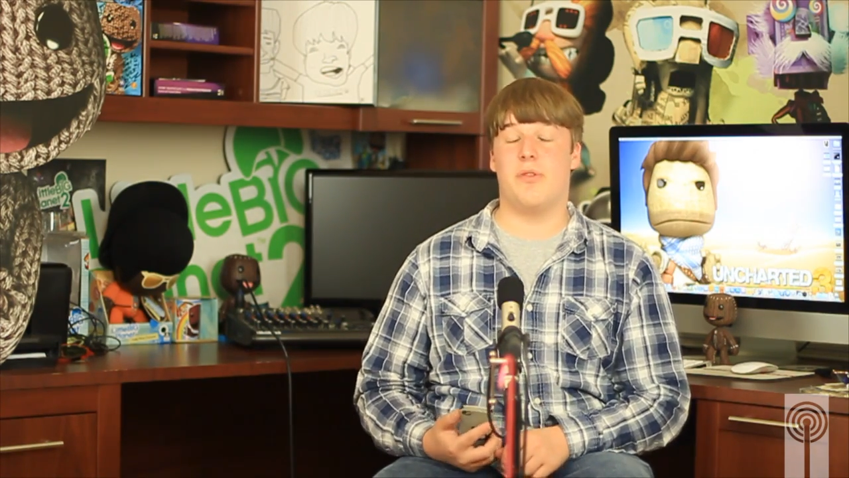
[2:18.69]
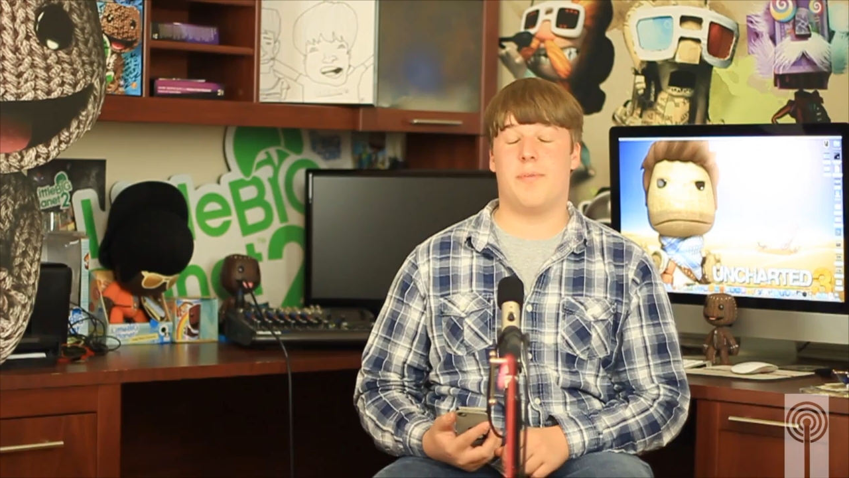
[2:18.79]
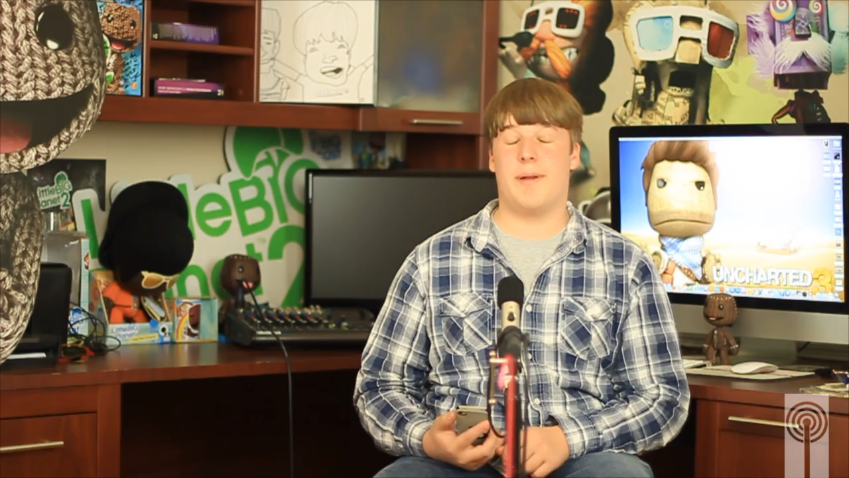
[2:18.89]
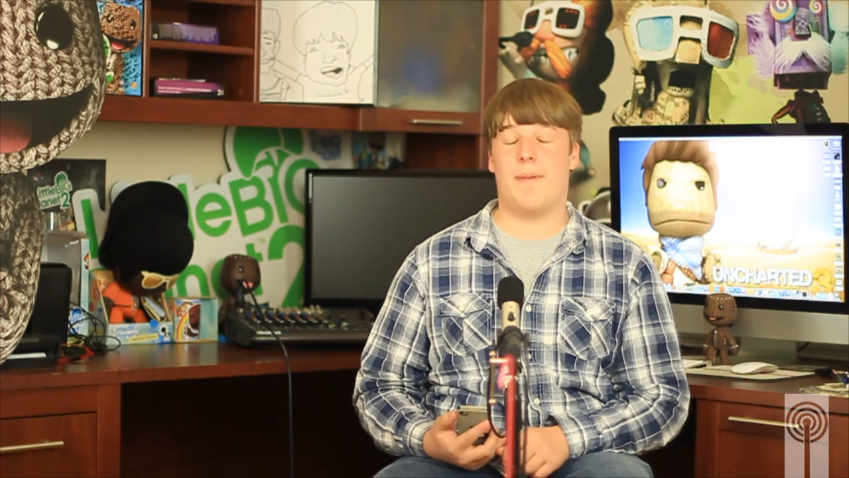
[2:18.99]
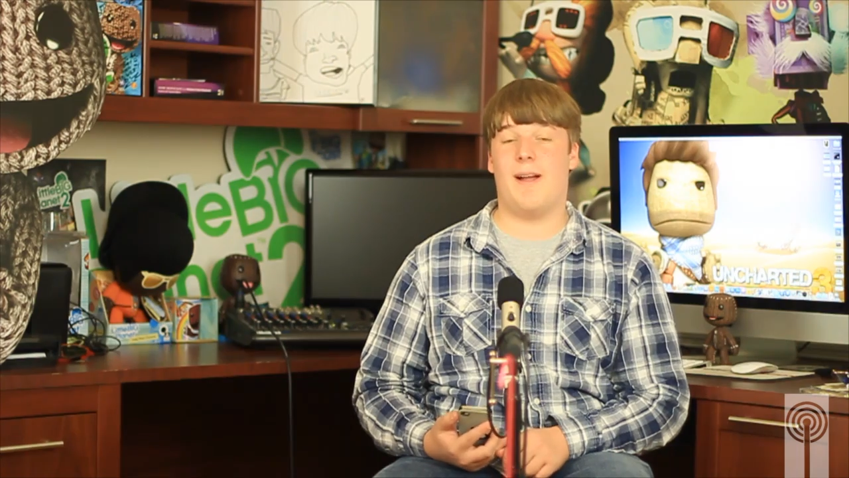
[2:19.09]

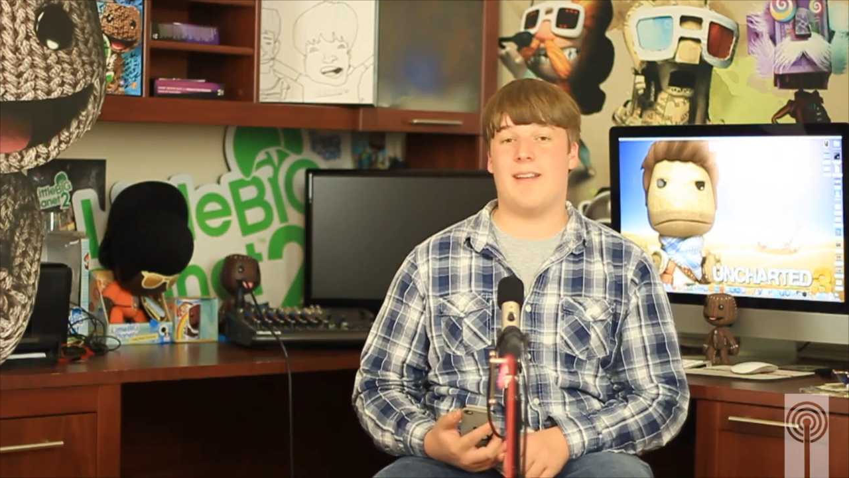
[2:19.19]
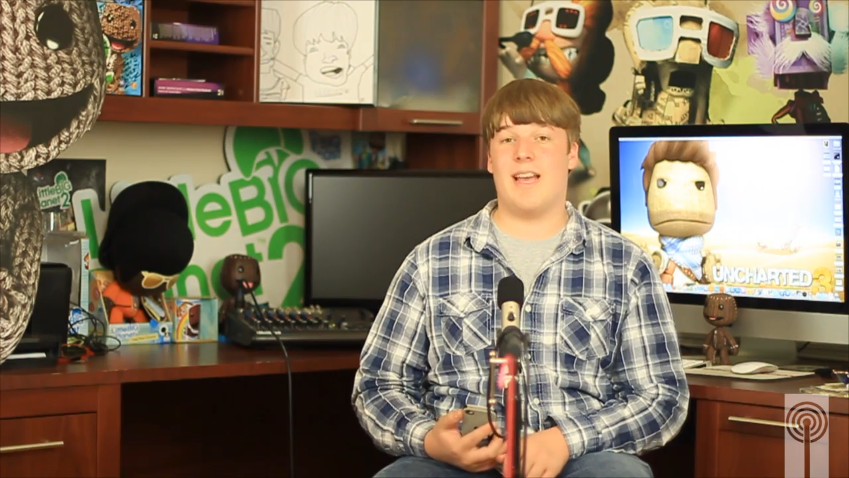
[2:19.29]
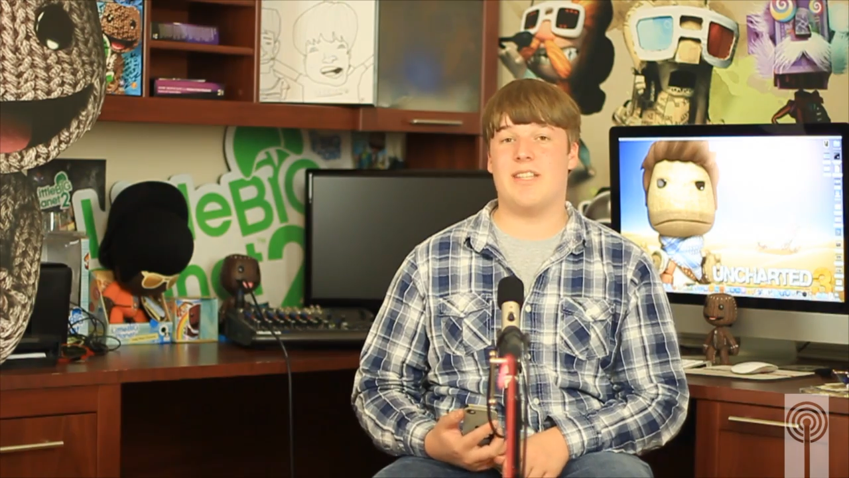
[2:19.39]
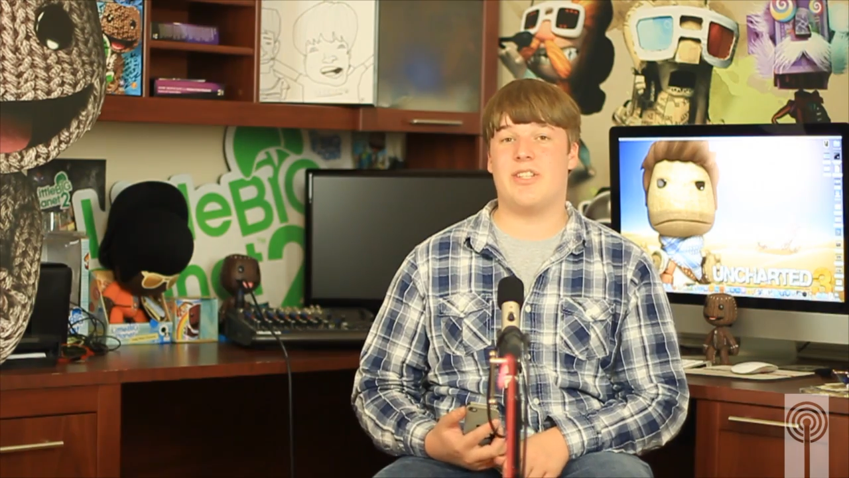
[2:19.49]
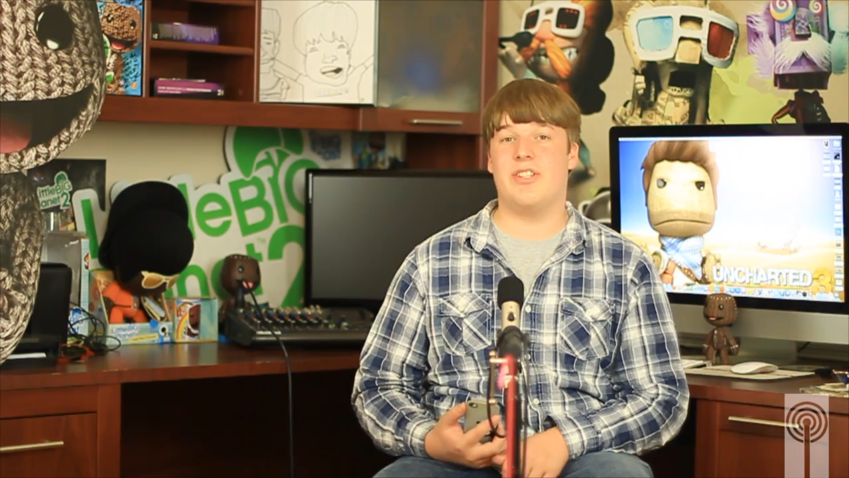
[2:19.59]

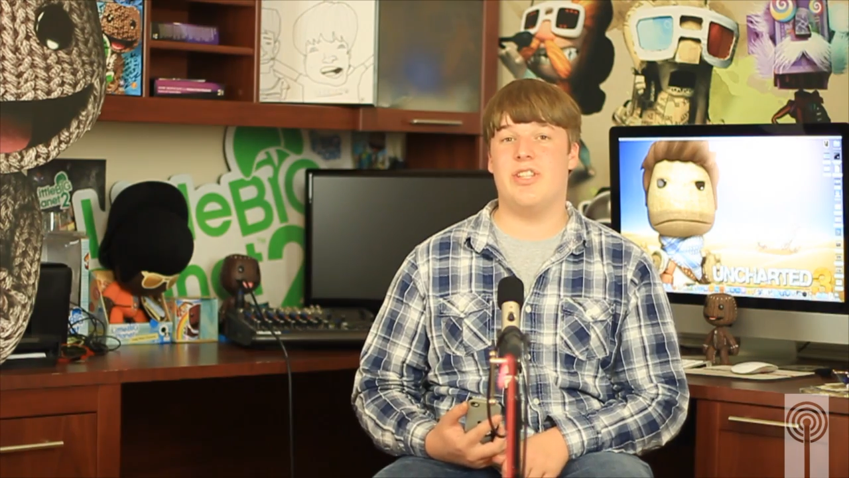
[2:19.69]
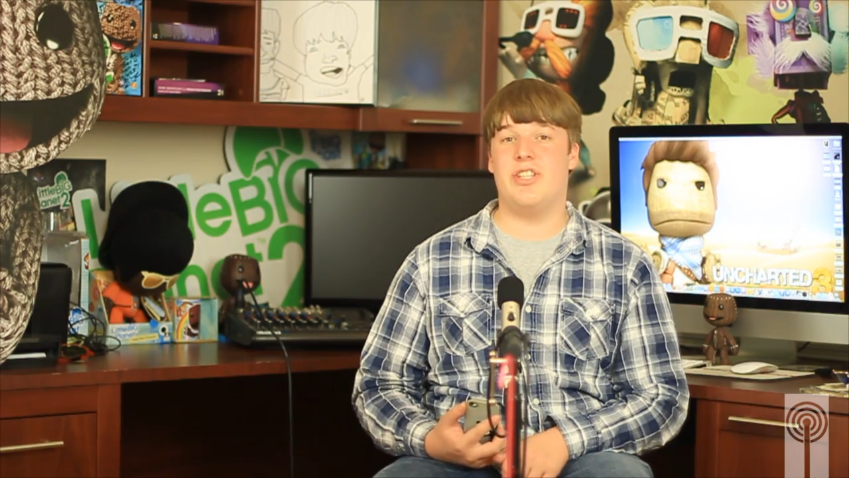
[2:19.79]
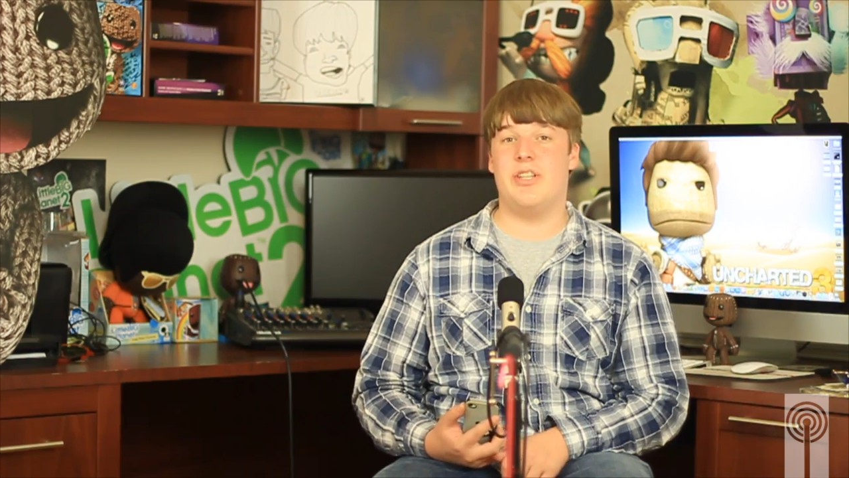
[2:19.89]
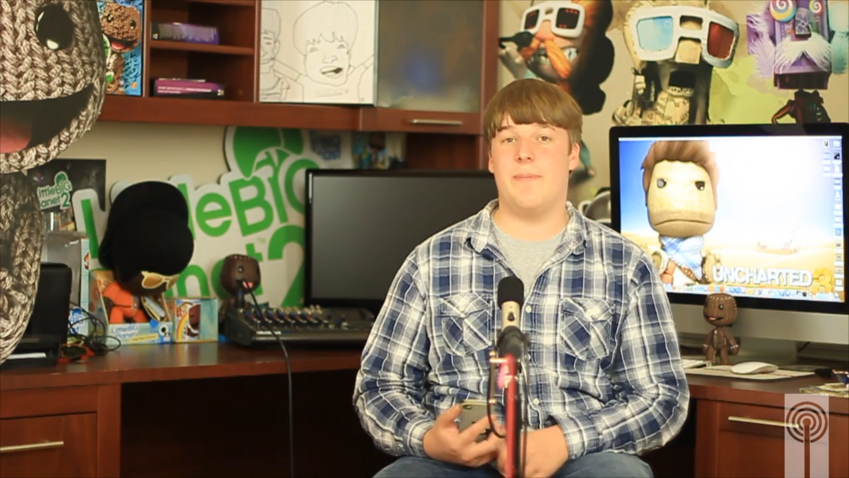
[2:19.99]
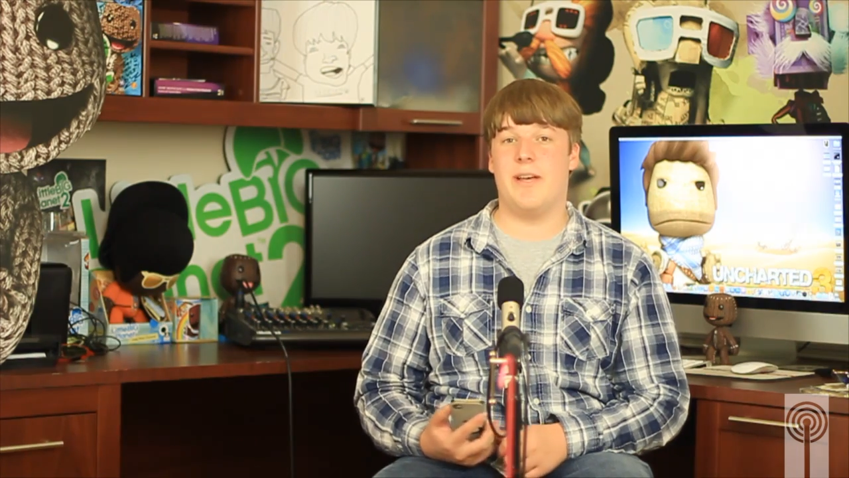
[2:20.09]

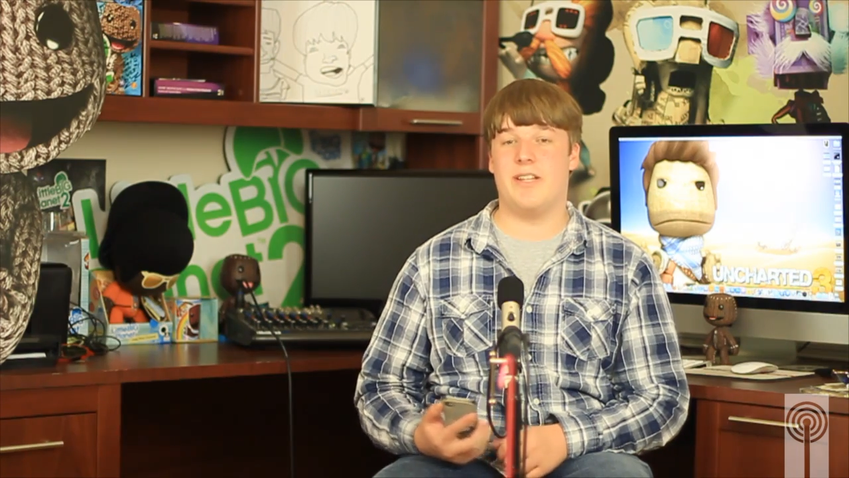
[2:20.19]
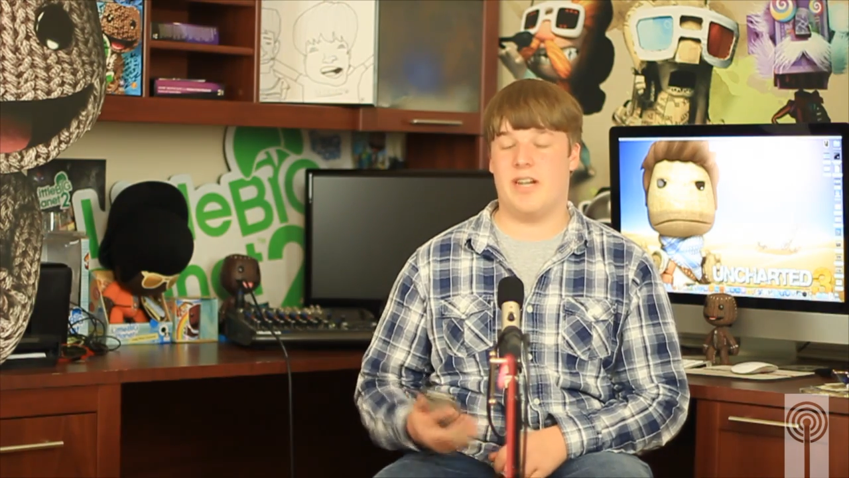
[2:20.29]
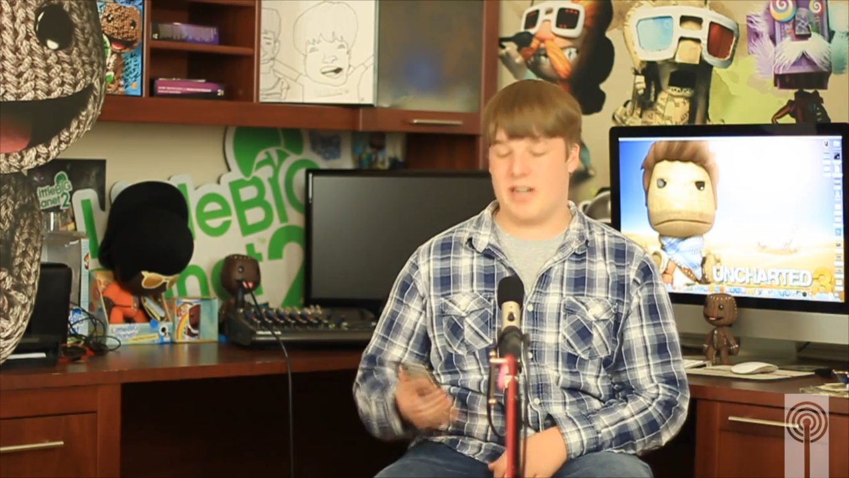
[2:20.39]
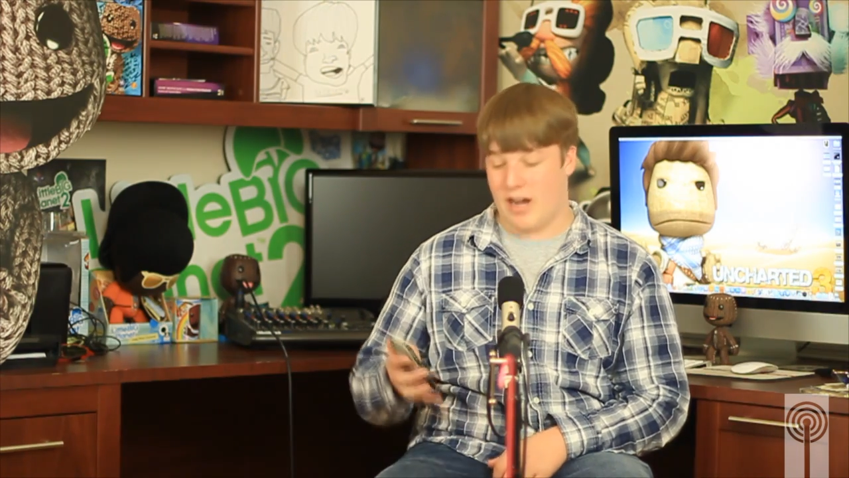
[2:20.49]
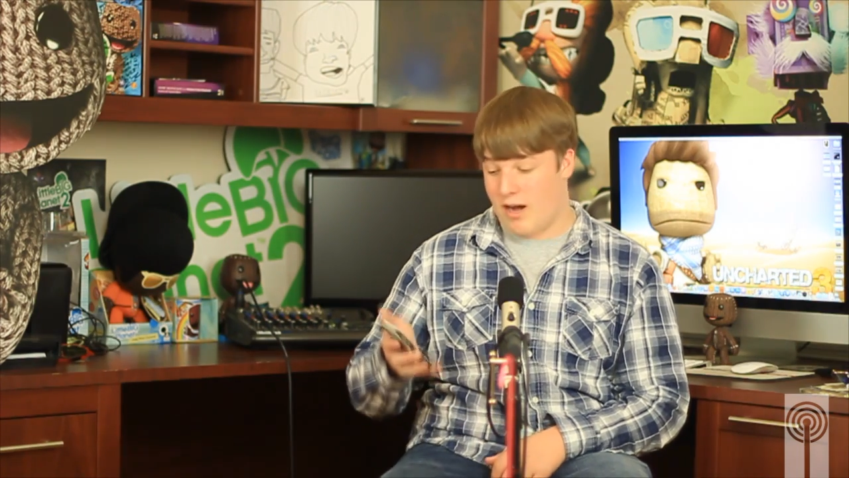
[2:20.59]

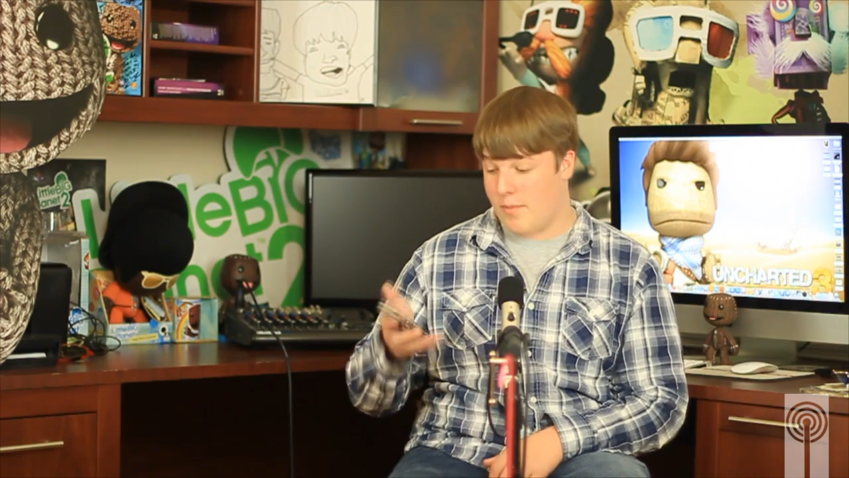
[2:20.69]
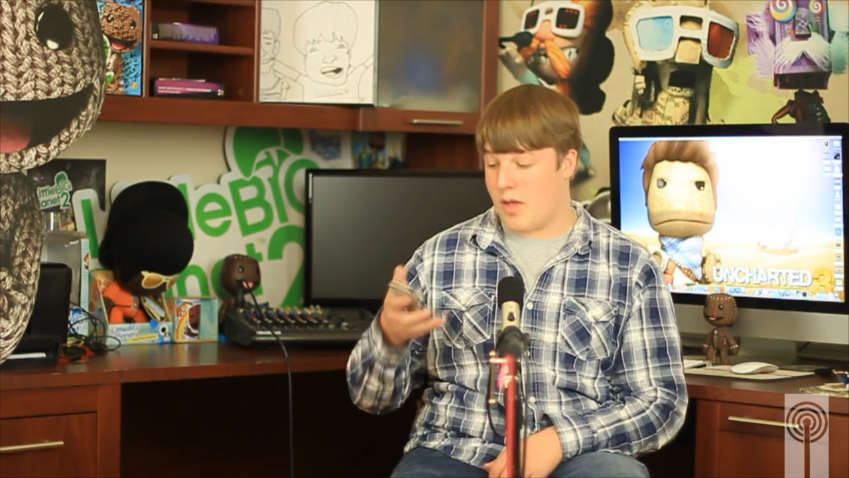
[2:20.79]
littlebigpodcasters@gmail.com